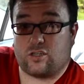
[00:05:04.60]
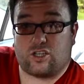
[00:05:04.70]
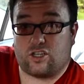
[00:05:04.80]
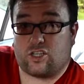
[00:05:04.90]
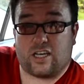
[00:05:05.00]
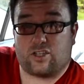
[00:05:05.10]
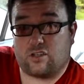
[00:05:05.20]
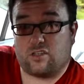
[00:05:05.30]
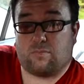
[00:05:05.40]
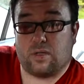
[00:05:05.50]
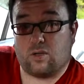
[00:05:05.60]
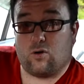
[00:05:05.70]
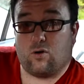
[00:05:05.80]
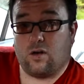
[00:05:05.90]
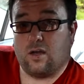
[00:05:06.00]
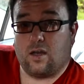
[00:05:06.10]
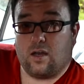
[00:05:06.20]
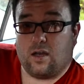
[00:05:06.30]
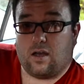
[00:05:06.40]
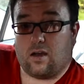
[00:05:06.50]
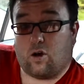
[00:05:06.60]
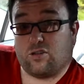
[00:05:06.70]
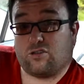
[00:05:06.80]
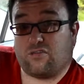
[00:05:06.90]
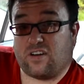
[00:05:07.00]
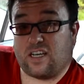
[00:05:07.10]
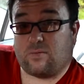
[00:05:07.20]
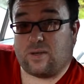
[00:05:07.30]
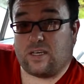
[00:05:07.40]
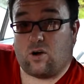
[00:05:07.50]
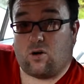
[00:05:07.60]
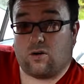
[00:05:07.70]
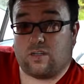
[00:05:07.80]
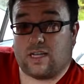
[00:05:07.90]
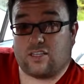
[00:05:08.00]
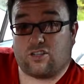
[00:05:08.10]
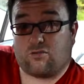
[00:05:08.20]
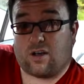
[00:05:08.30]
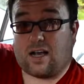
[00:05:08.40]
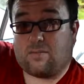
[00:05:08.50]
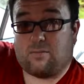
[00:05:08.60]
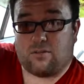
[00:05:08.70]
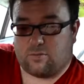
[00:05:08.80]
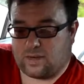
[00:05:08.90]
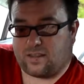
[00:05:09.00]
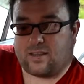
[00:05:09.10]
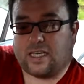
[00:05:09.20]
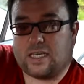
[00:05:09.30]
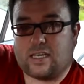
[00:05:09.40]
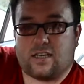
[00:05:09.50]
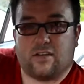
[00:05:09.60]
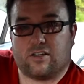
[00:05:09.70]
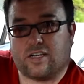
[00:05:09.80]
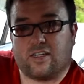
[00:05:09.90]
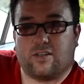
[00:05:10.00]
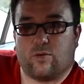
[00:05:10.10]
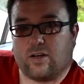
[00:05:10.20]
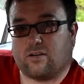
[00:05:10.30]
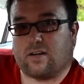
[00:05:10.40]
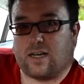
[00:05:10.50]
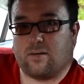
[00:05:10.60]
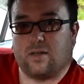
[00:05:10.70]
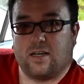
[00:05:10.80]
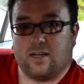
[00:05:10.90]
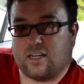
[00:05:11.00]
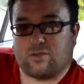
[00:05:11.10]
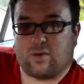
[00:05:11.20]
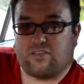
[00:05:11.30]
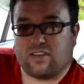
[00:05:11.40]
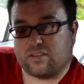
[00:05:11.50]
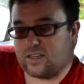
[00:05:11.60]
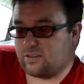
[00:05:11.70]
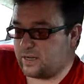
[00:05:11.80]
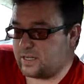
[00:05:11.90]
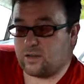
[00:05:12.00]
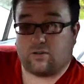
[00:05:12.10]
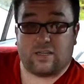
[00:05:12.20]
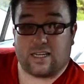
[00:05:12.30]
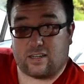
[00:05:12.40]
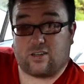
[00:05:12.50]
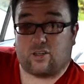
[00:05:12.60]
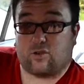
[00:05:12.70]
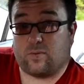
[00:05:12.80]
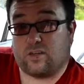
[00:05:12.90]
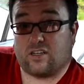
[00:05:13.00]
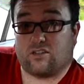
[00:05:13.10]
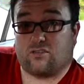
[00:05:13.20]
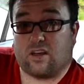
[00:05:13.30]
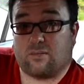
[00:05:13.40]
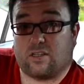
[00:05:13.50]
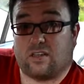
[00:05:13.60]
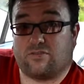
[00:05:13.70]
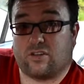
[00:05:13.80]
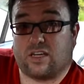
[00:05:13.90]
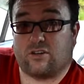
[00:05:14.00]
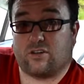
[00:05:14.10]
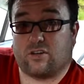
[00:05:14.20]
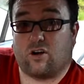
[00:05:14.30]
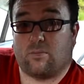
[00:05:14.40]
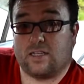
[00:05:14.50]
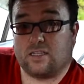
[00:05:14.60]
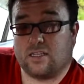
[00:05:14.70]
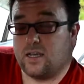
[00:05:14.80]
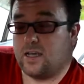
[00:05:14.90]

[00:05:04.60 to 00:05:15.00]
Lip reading: suggestions below. Also find me on Instagram. There'll be a thing here telling you where I am. It's my favorite thing right now. Get in touch with me on Instagram. I'd love to hear your comments.